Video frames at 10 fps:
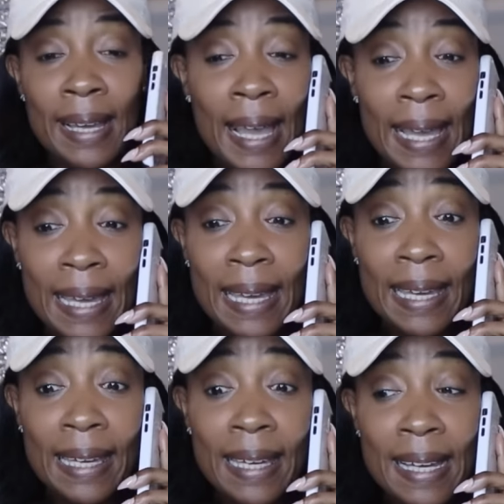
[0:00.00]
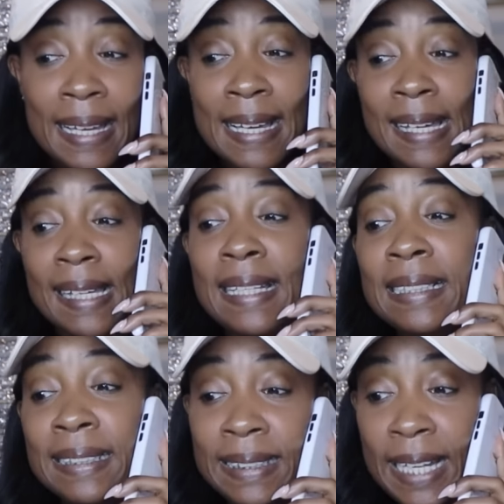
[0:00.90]
hey,
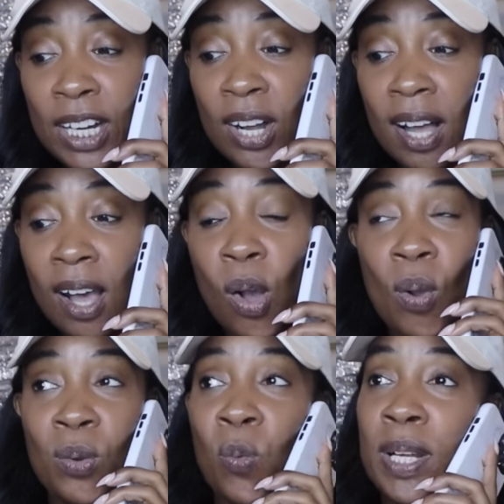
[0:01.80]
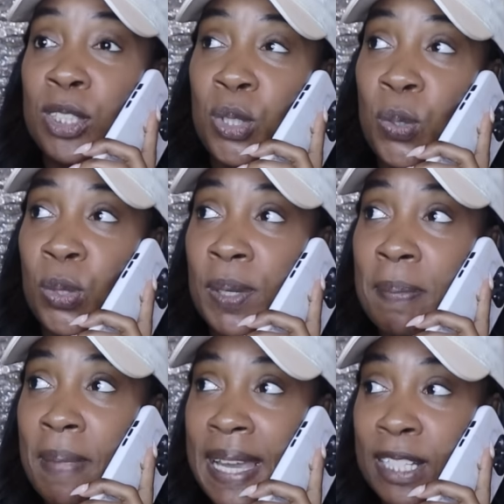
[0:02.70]
it's Sarah on 123
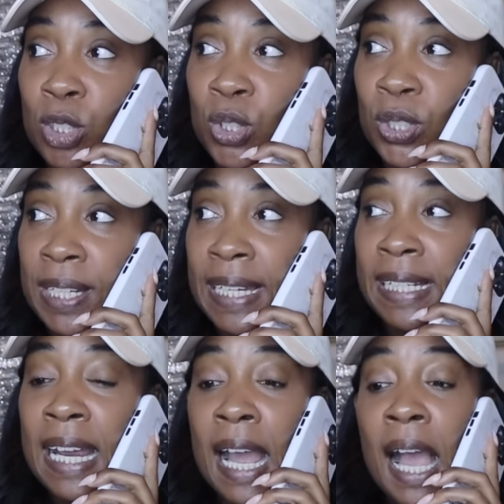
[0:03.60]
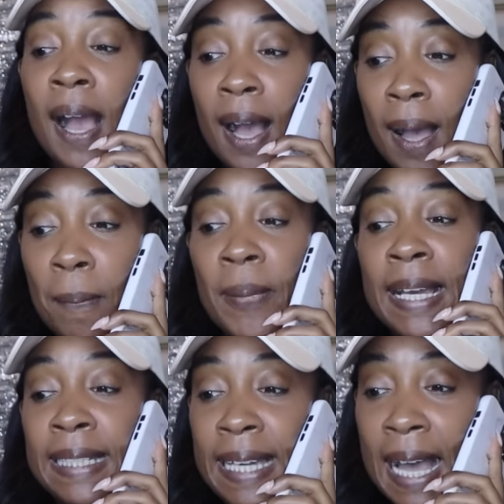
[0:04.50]
Main Street.
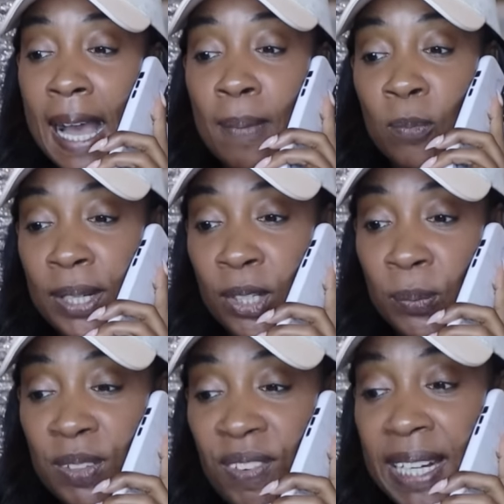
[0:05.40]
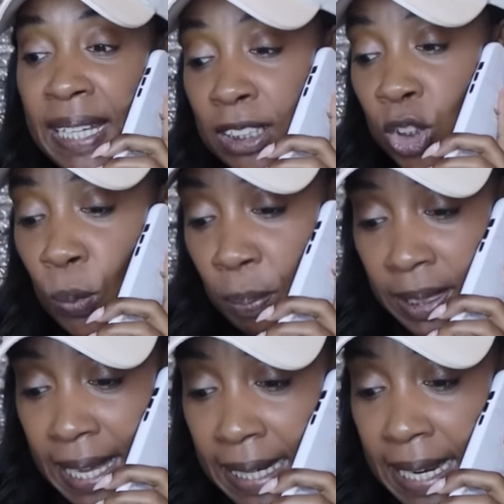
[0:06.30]
Yeah, I'm ready to refinance, so
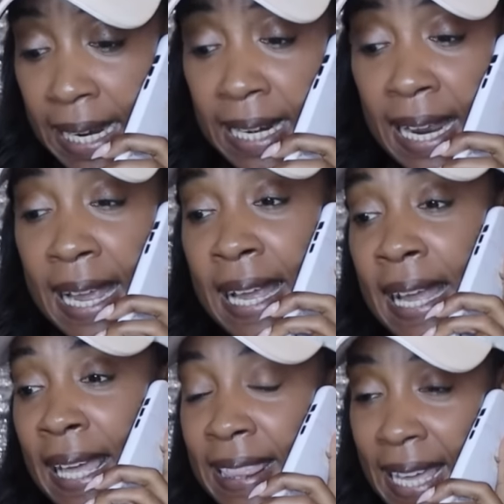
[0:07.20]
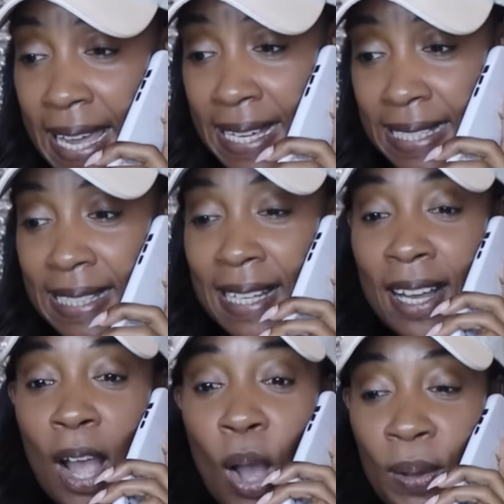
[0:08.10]
put that in. Thanks.
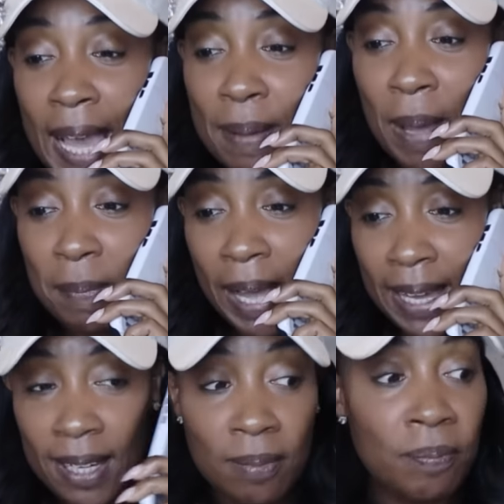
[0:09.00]
Okay, bye-bye.